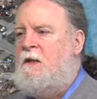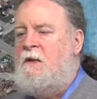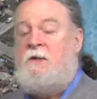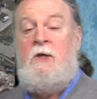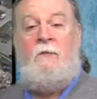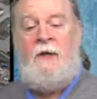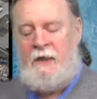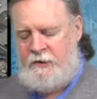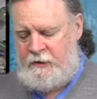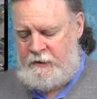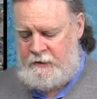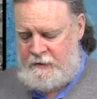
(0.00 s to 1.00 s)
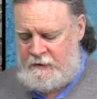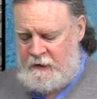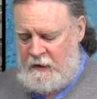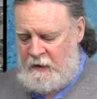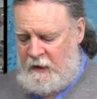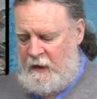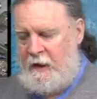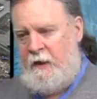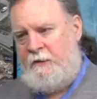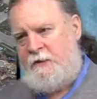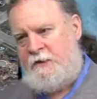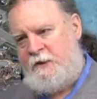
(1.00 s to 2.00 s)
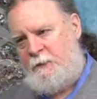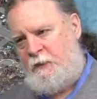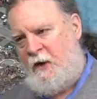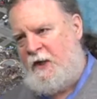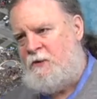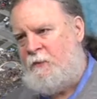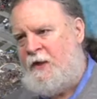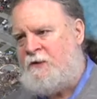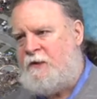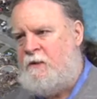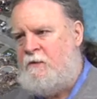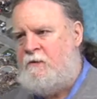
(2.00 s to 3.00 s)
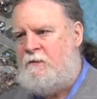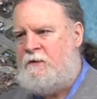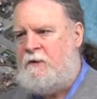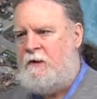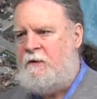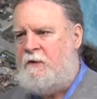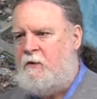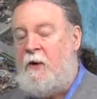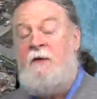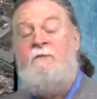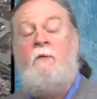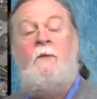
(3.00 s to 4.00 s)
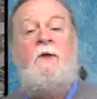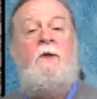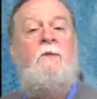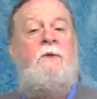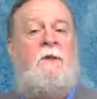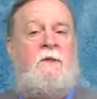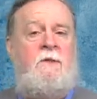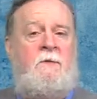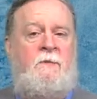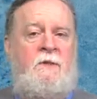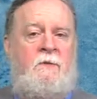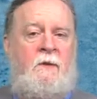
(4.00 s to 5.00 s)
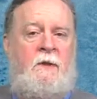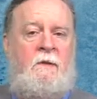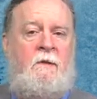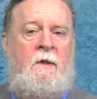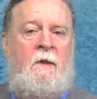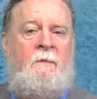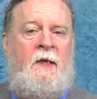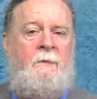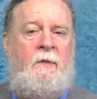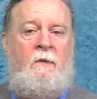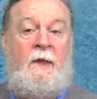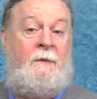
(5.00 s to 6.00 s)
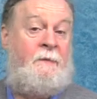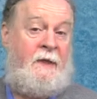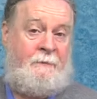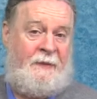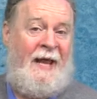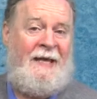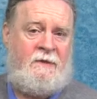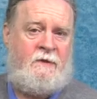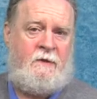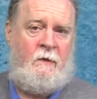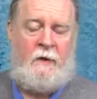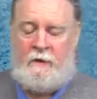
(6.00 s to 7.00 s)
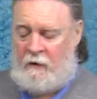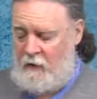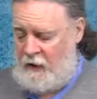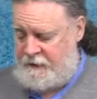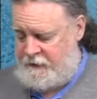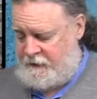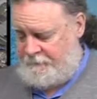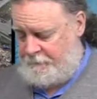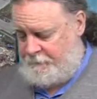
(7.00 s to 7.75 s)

the donations, uh, the surprise rescues, the, the grateful reunions between people and, and pets thought lost.